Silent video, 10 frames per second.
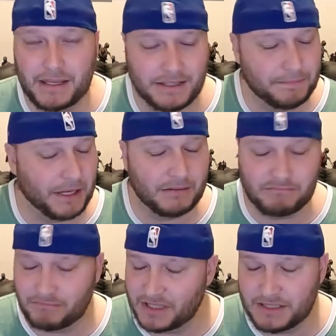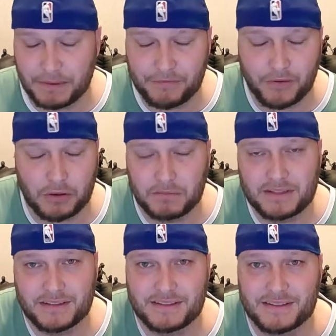He's been following me
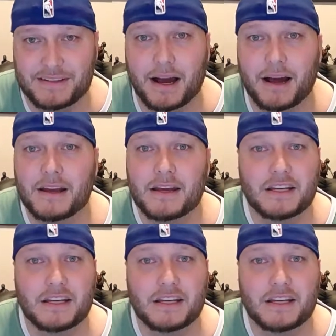since the start.